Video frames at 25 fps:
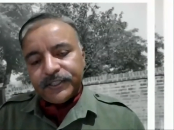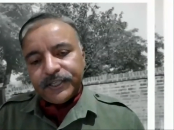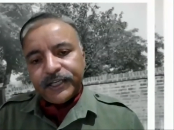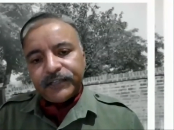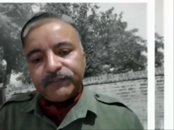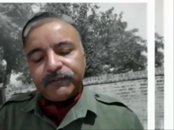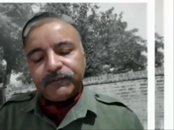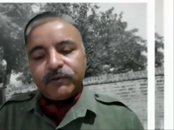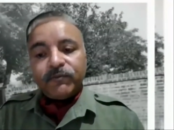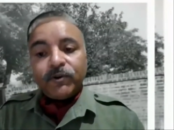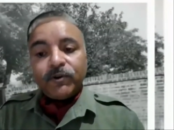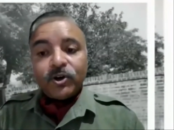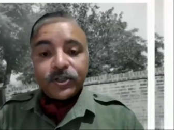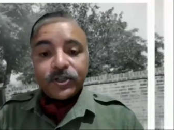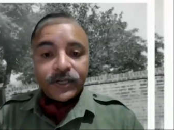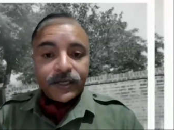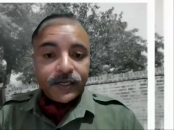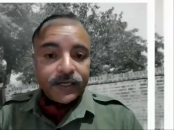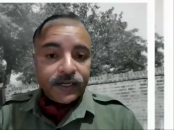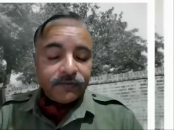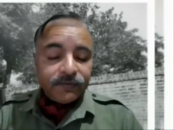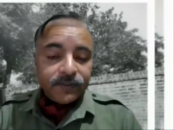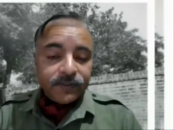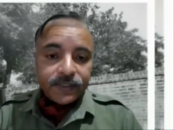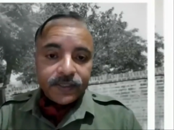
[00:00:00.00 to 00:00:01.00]
contained for
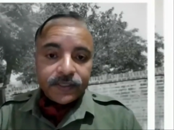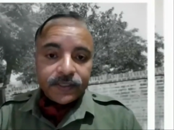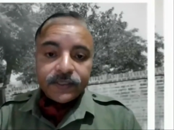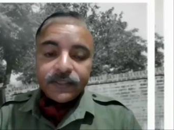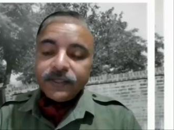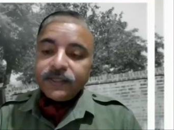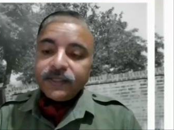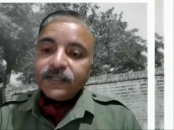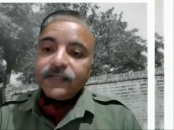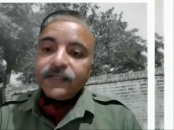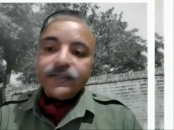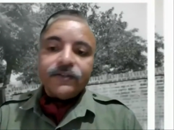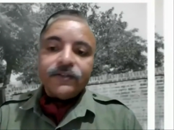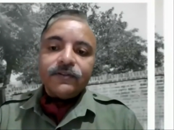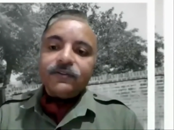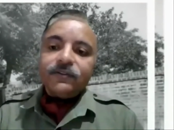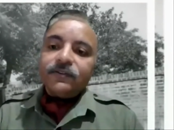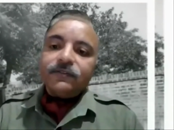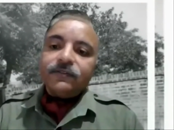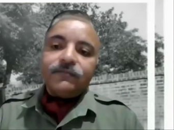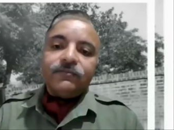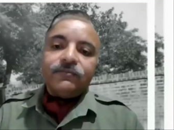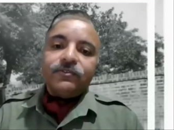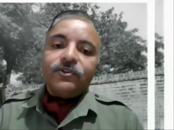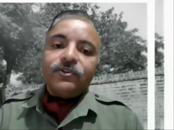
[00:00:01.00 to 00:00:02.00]
water and everything
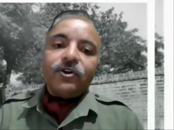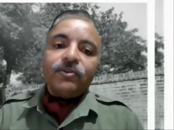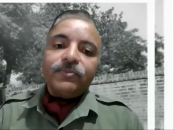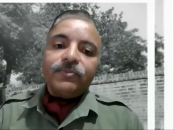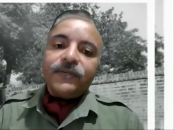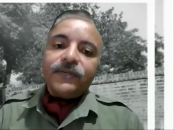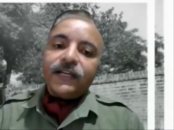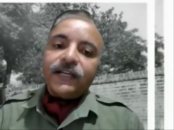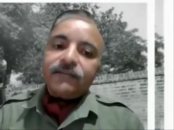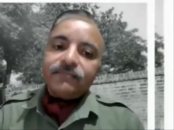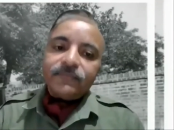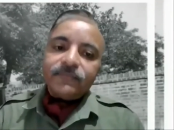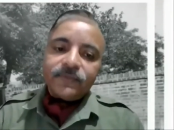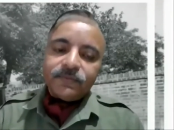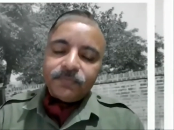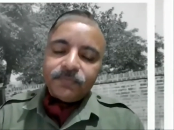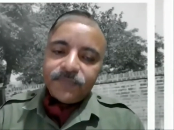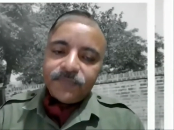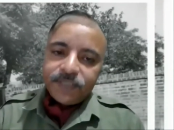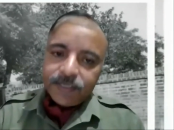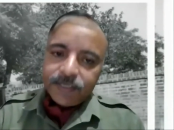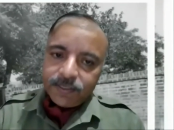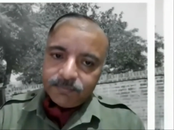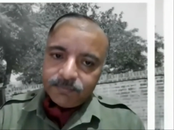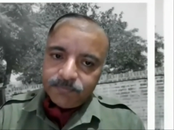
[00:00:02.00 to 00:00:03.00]
would not be
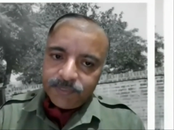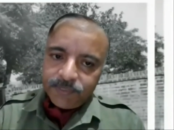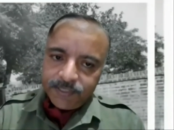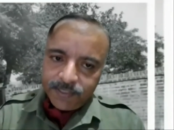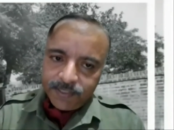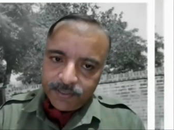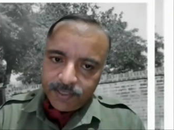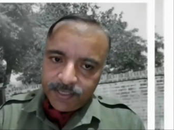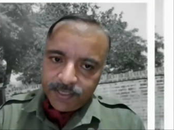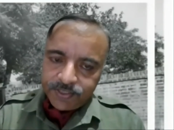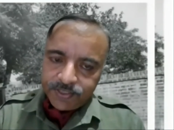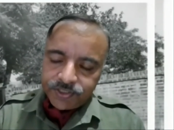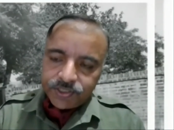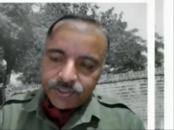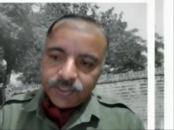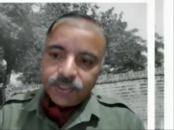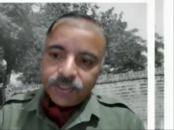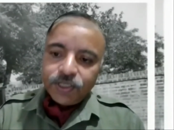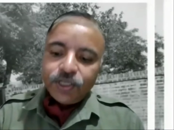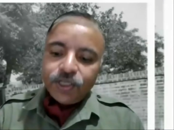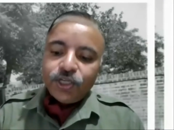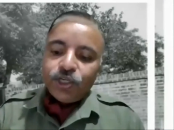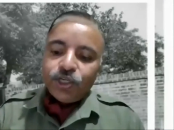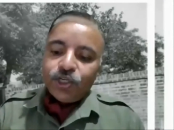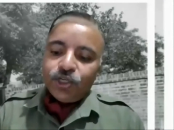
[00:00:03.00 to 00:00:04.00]
materialized.
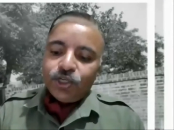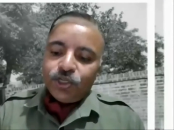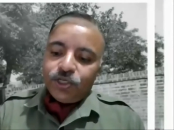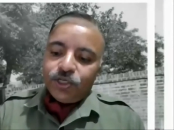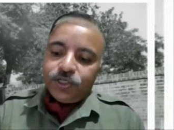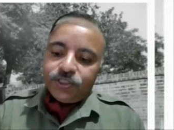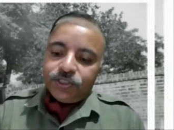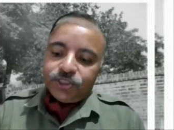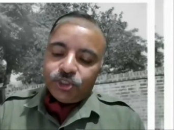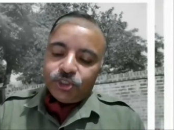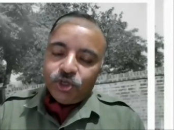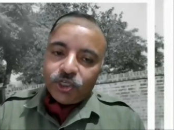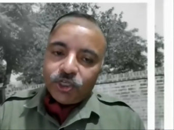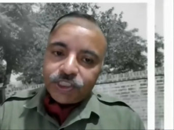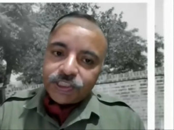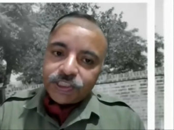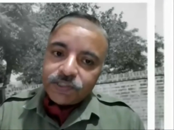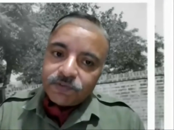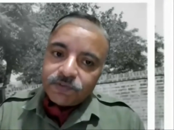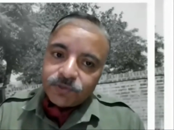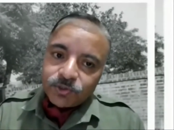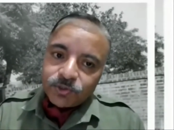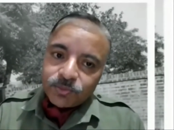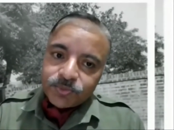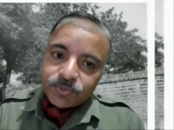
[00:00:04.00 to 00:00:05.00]

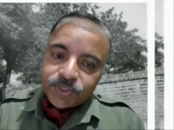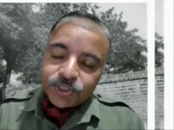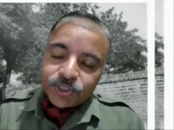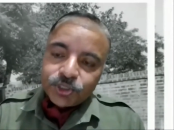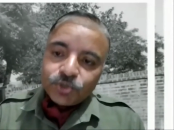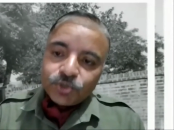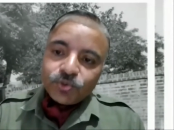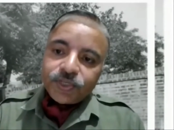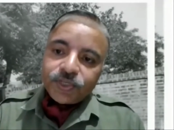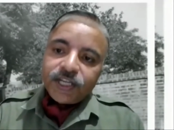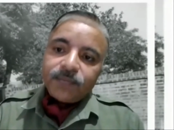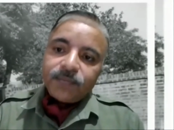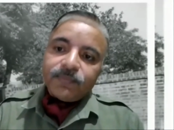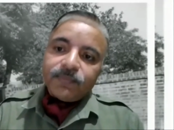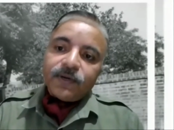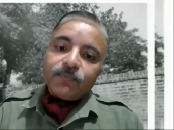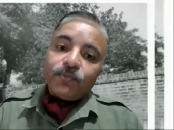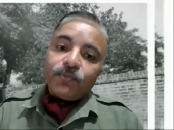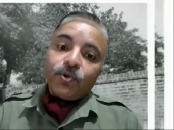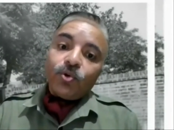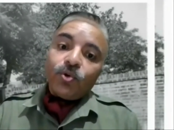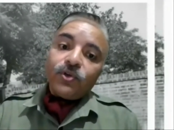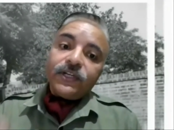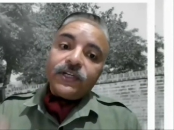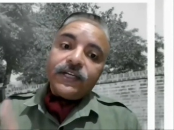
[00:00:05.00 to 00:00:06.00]
Shortage of troops issue came
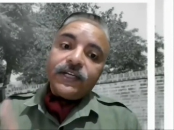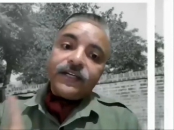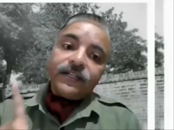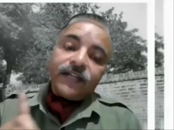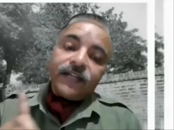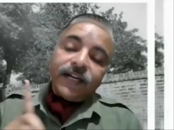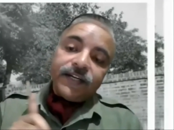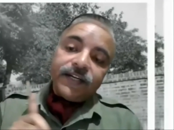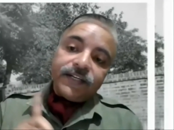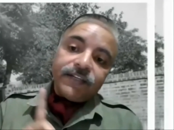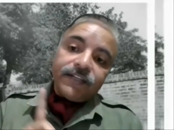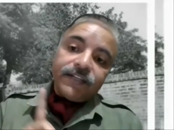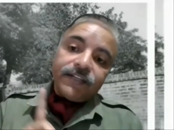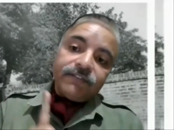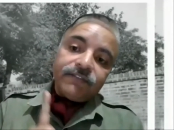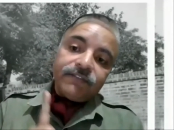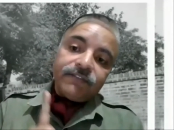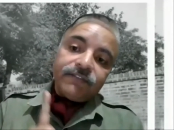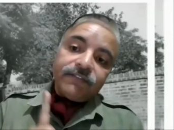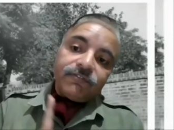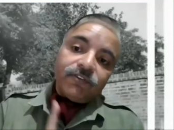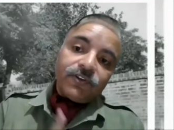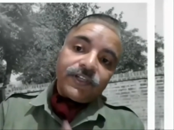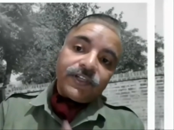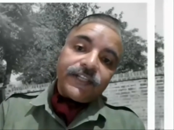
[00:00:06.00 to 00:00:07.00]
up only in
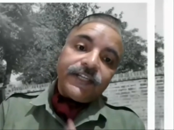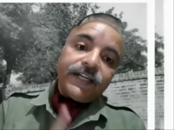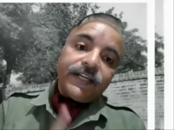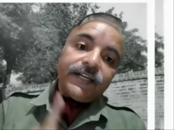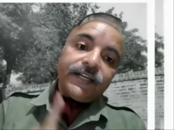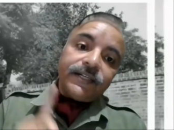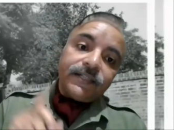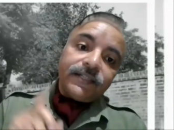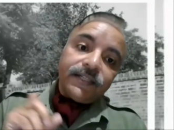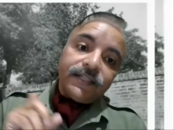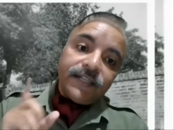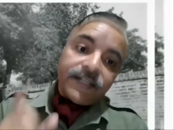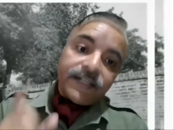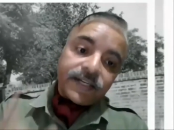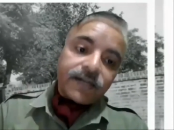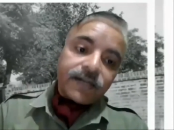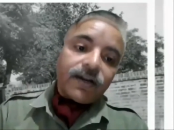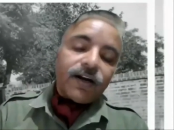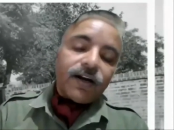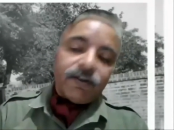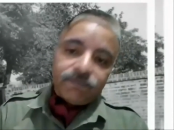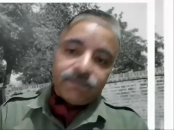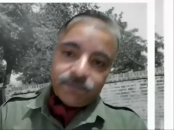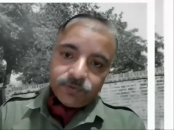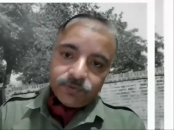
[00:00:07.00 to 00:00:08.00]
1948,
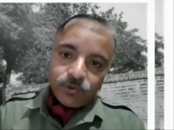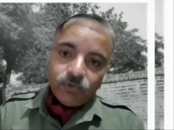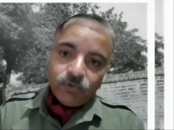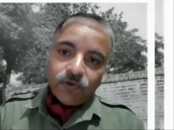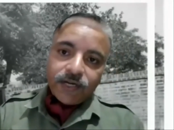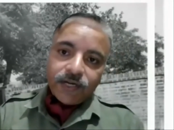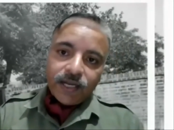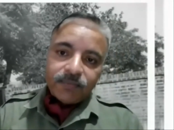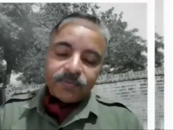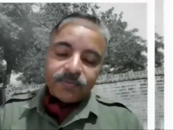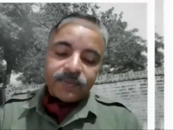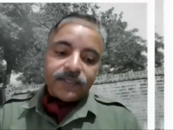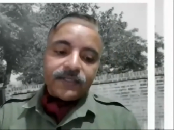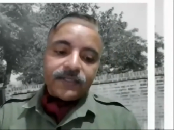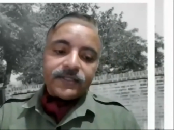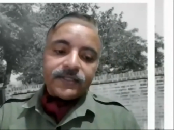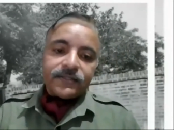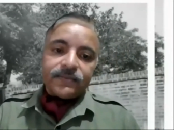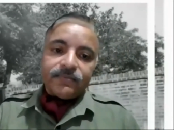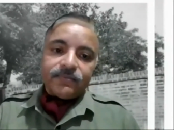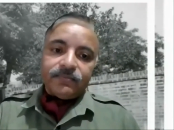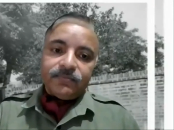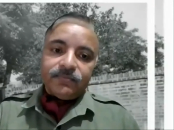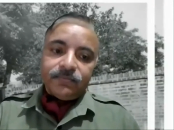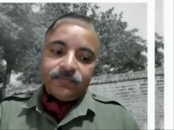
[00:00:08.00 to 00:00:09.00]
later half. Now what happened
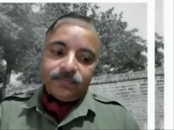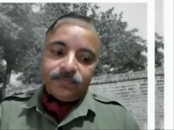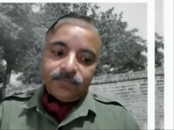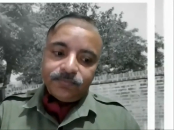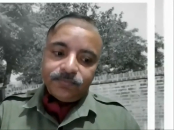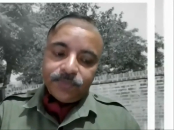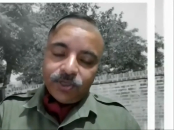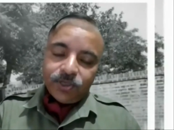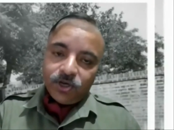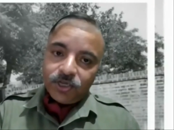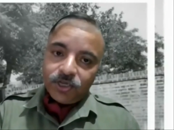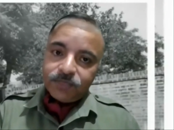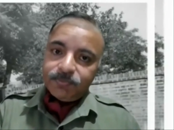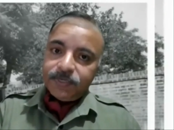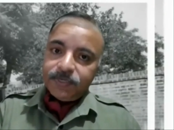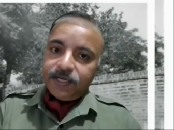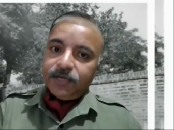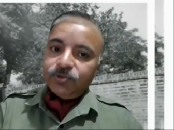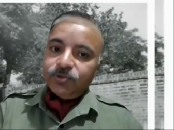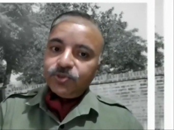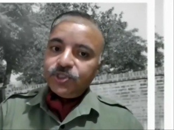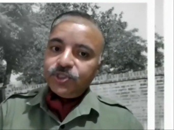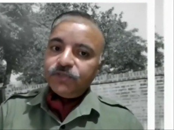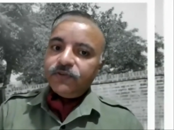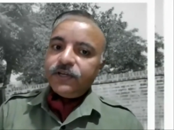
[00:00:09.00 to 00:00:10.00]
is, because
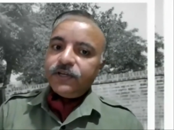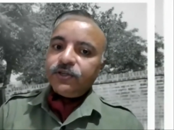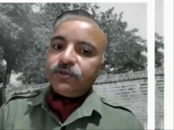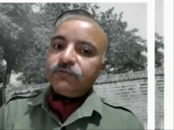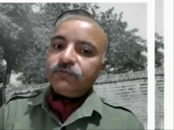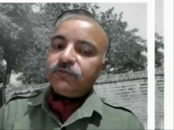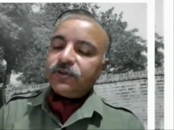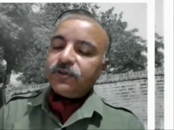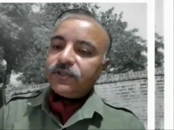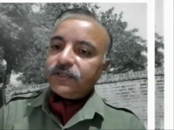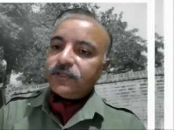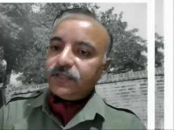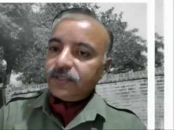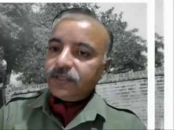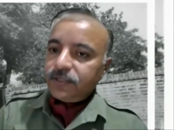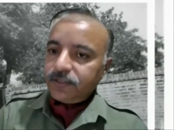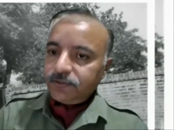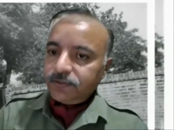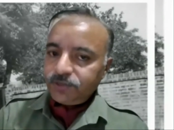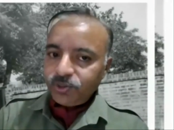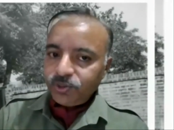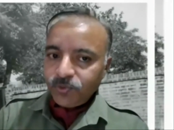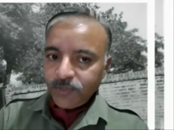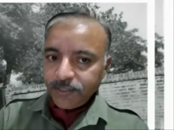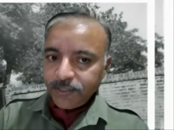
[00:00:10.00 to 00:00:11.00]
Nehruji went
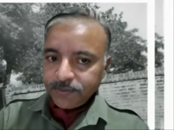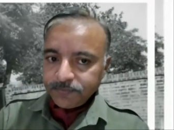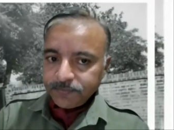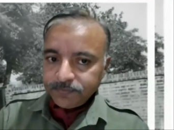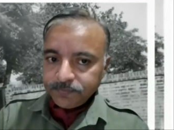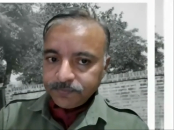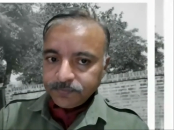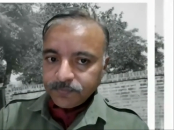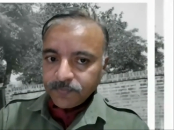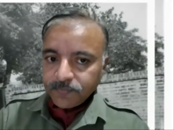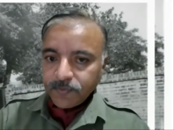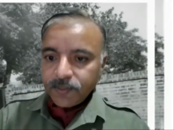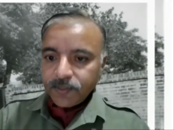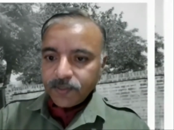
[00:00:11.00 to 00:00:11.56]
to UN,